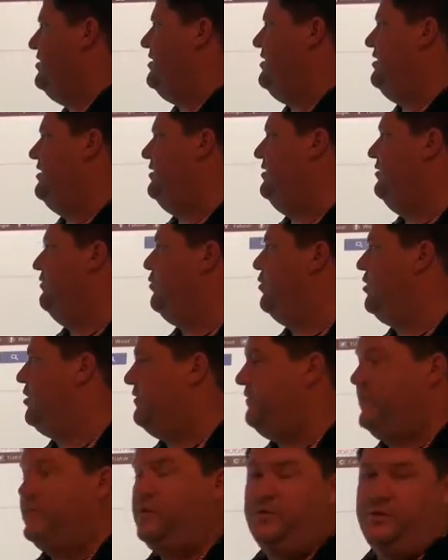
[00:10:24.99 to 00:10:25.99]
the
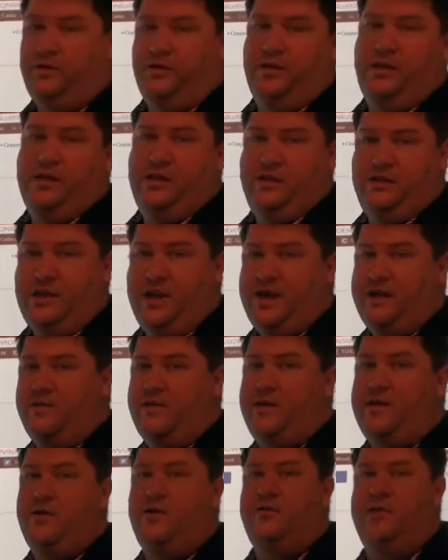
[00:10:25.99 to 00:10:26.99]
work folder. Now how do
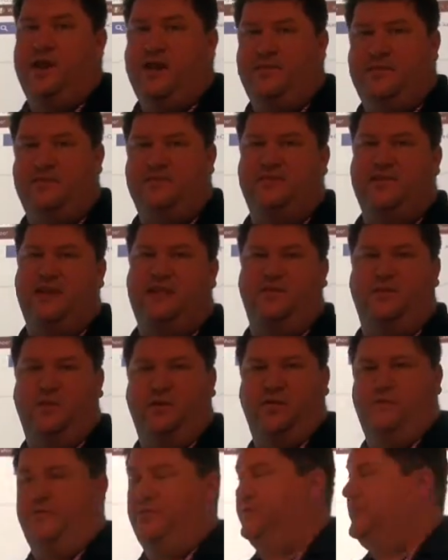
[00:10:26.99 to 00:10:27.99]
I know that I'm inside the
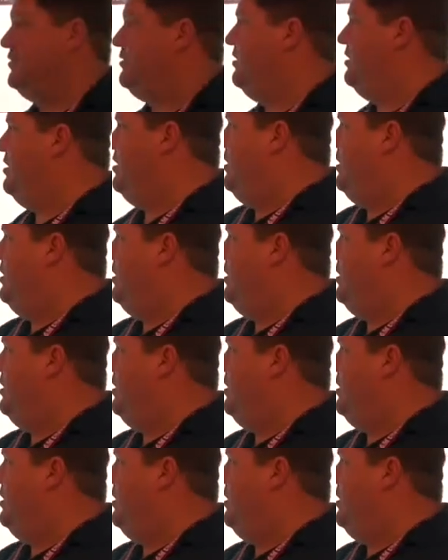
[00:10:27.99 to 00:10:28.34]
work folder?